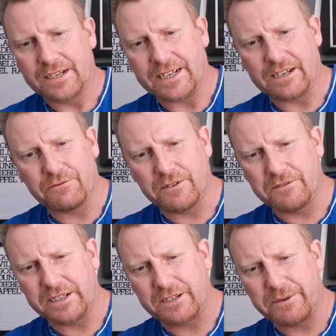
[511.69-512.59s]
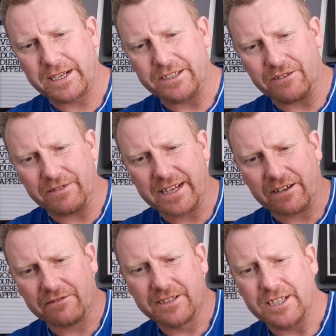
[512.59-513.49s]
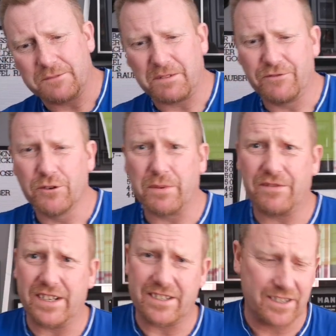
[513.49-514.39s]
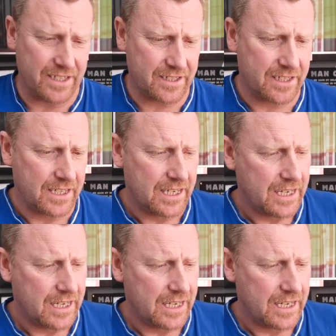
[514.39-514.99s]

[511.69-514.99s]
Now, what I'm gonna quickly do now is, before we finish this,